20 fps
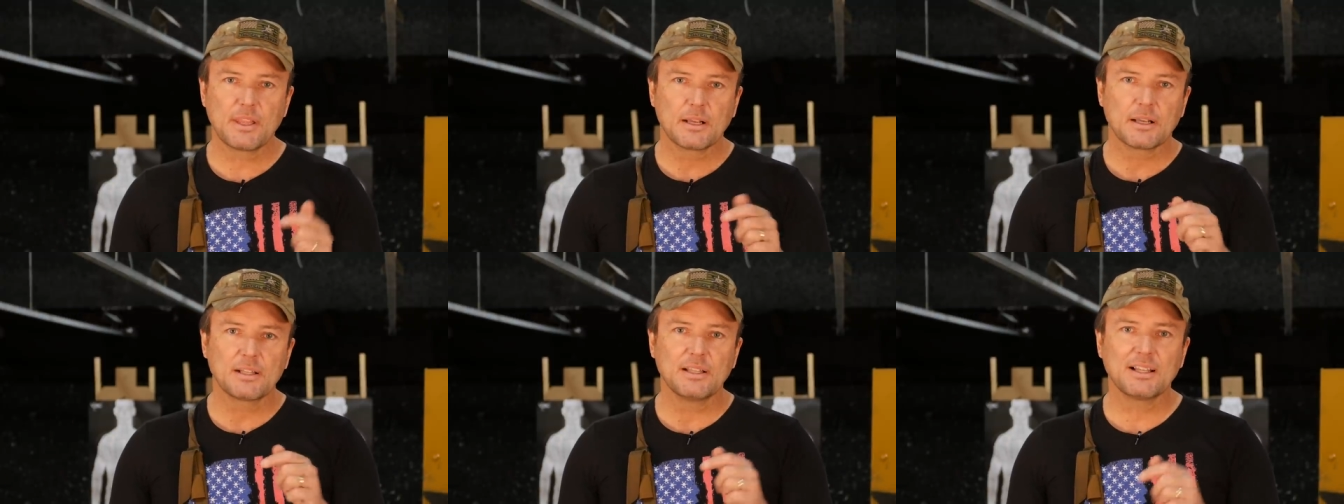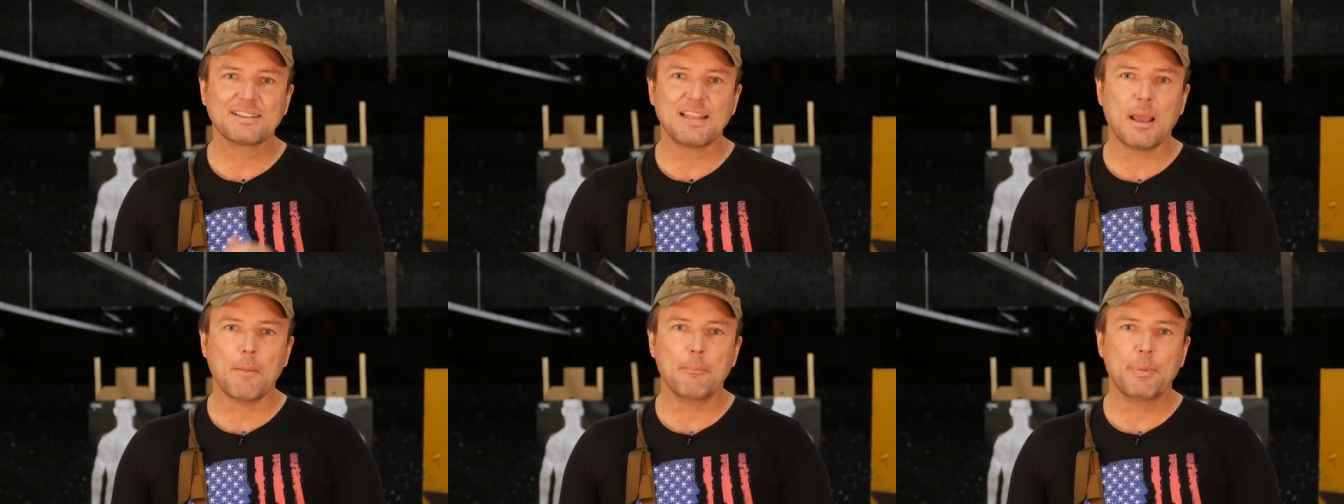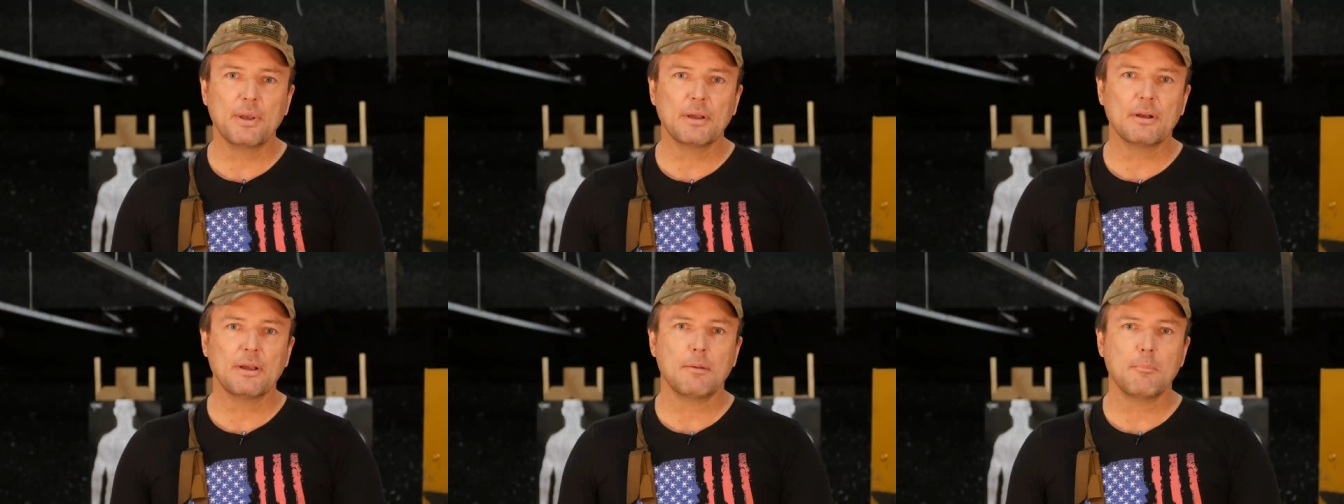click that
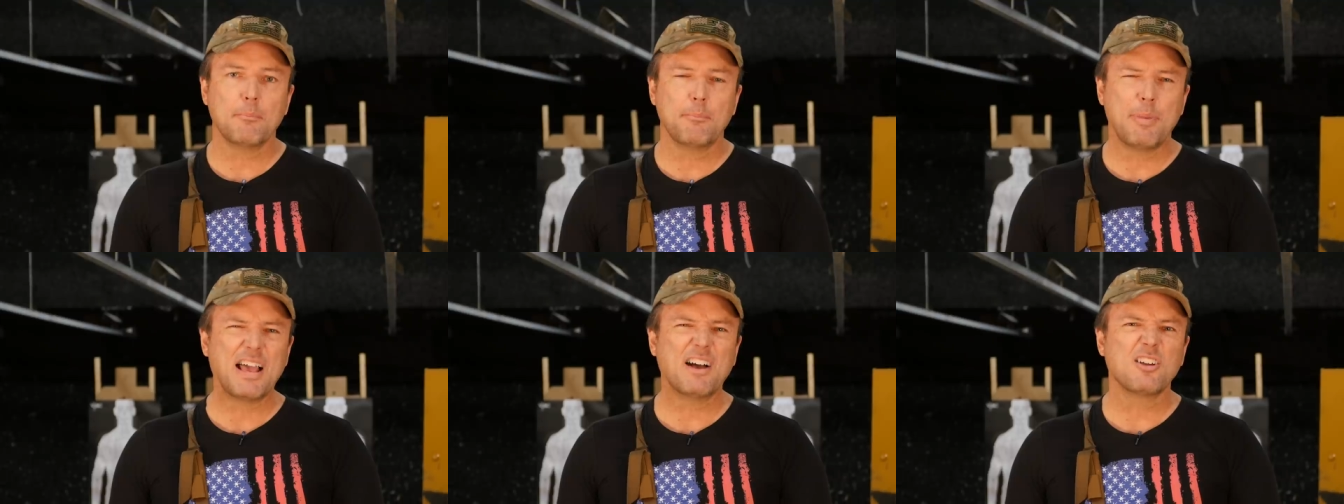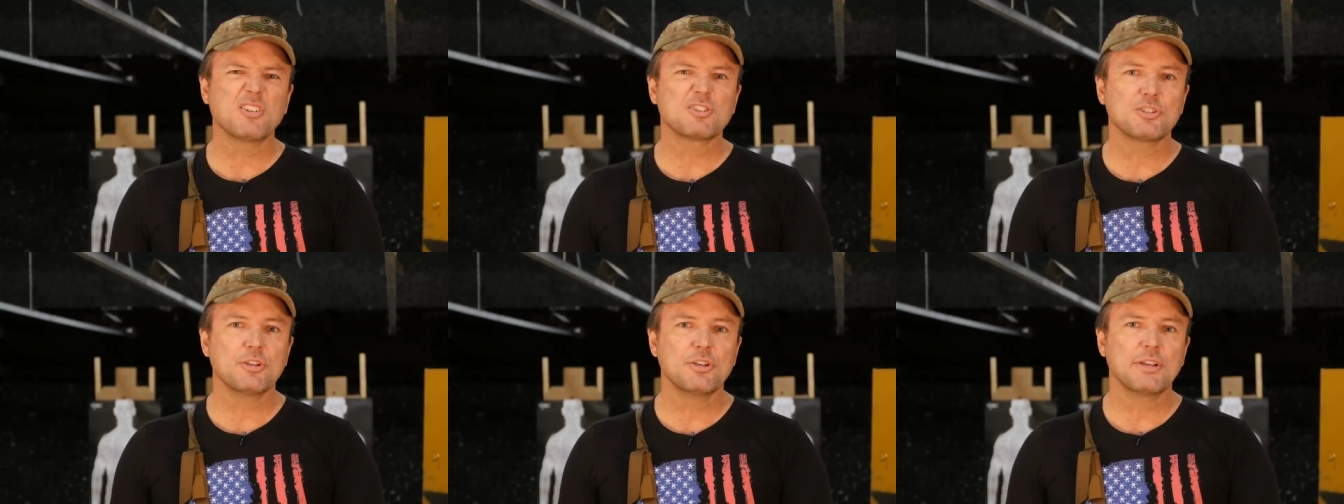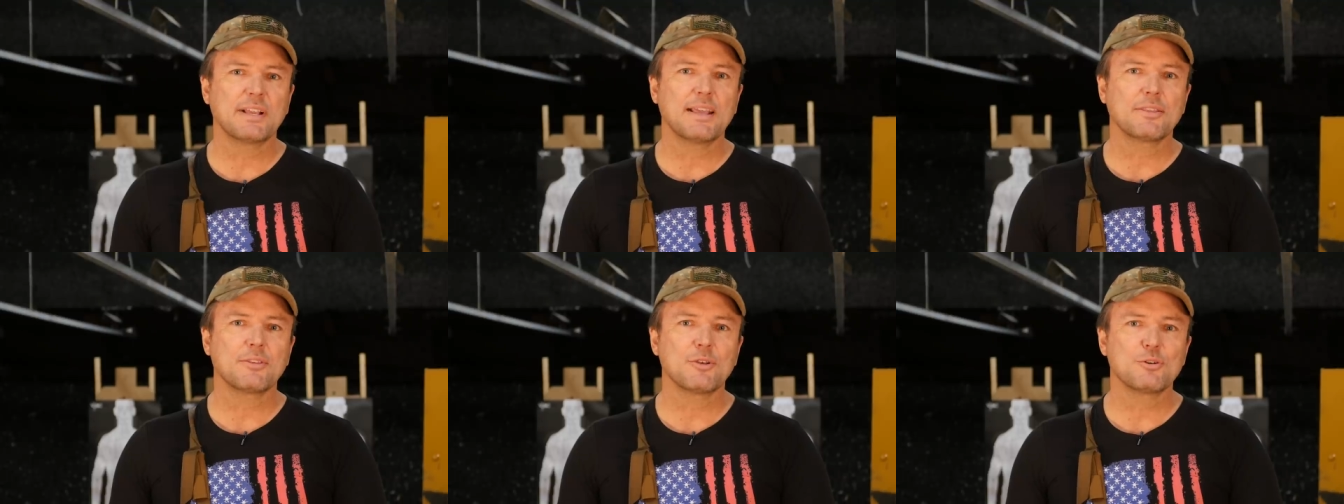bell, bell so you
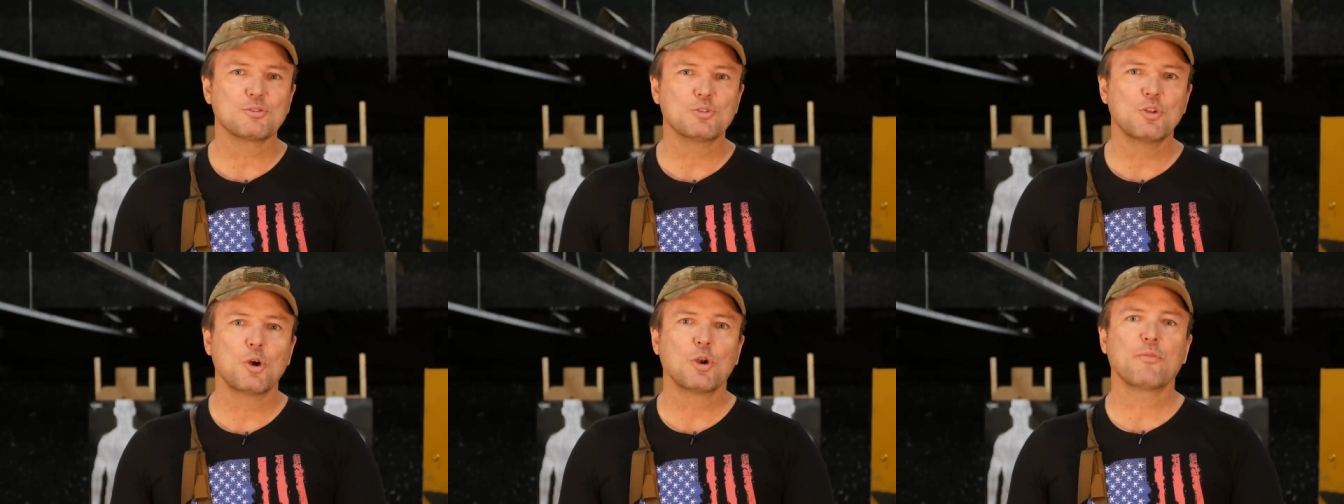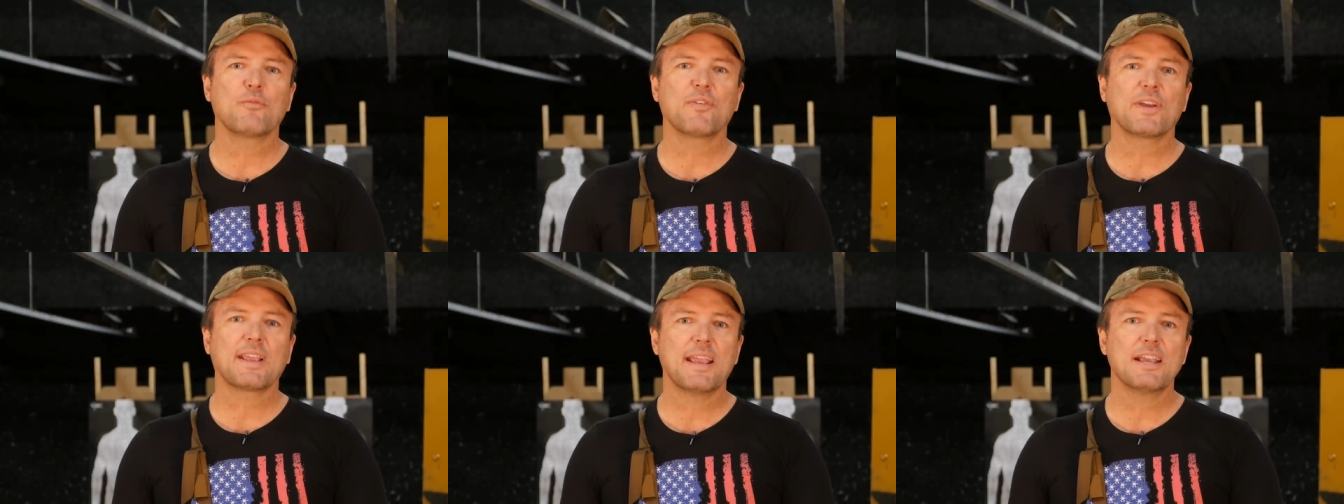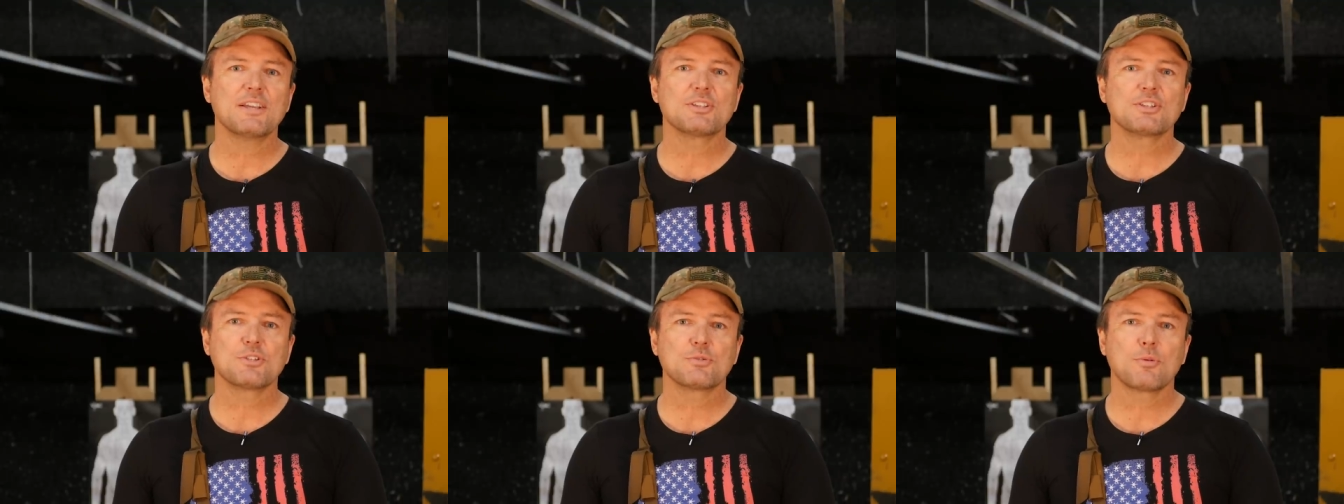get those
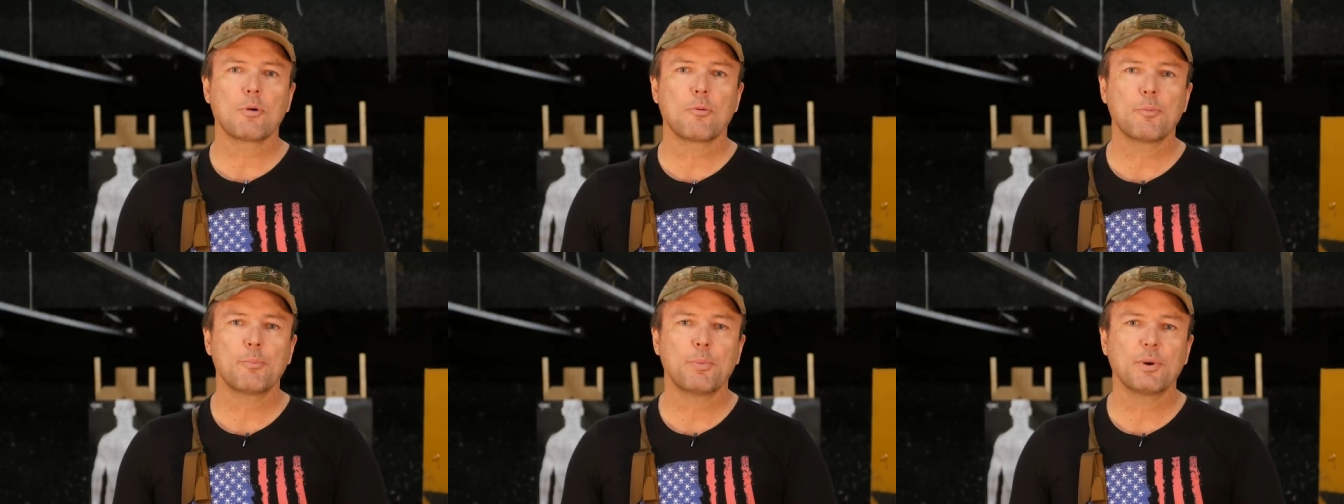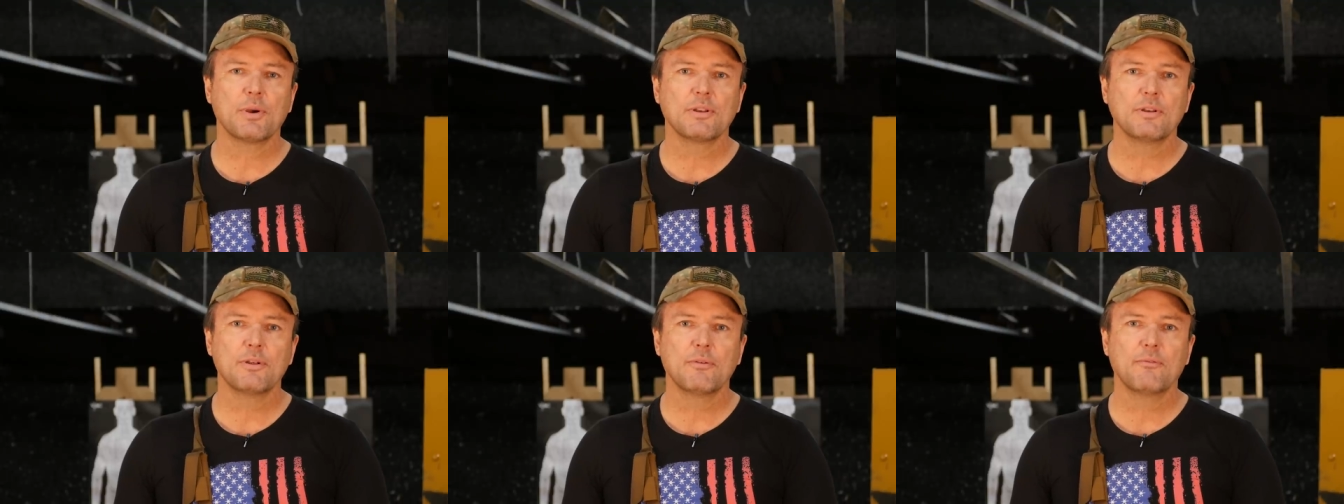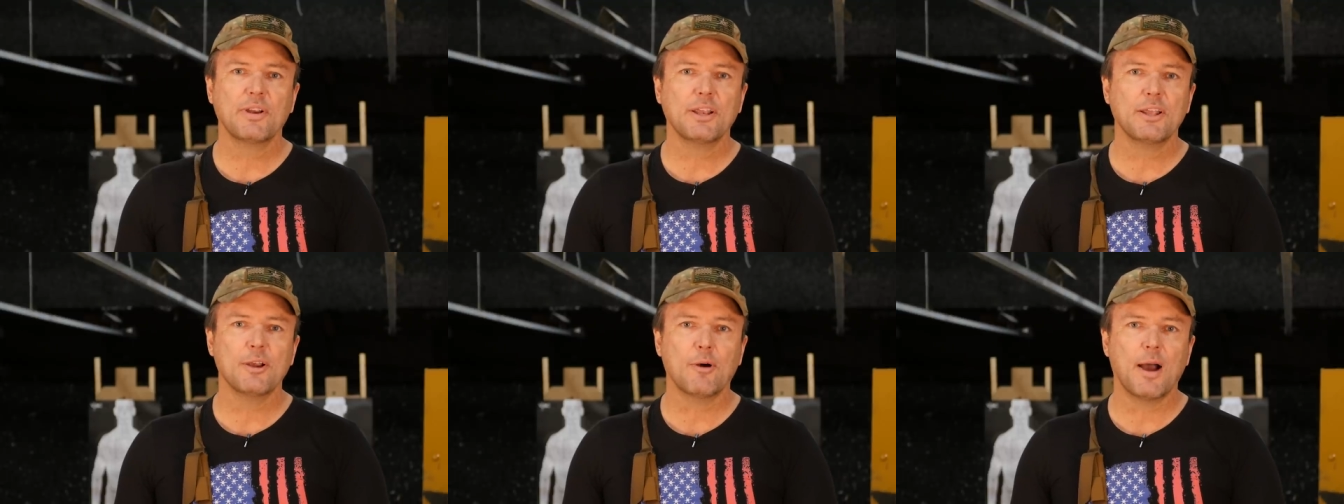notifications when we put a new
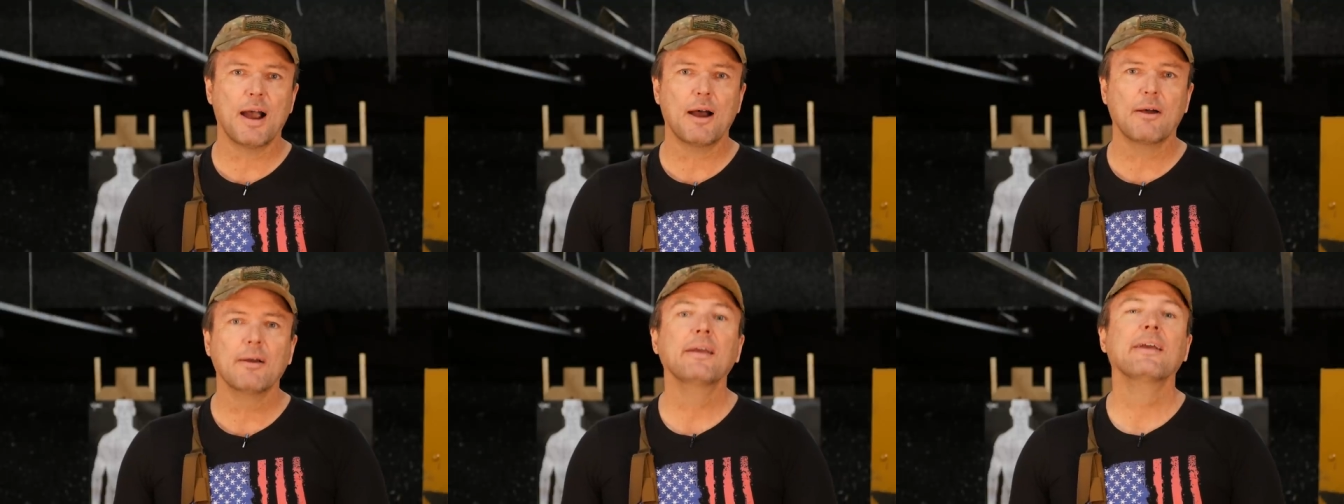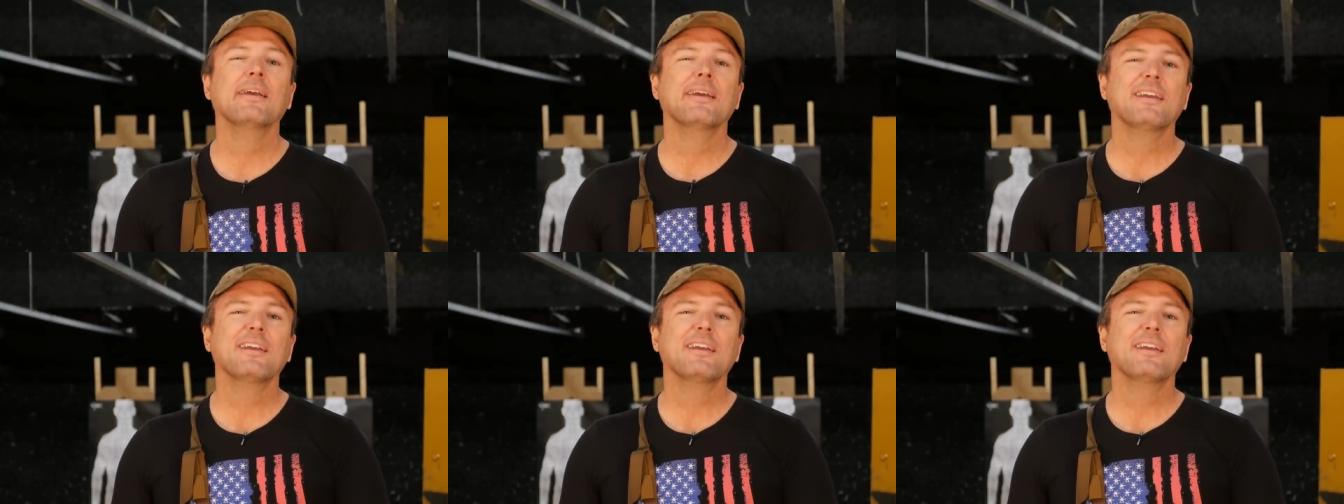video out.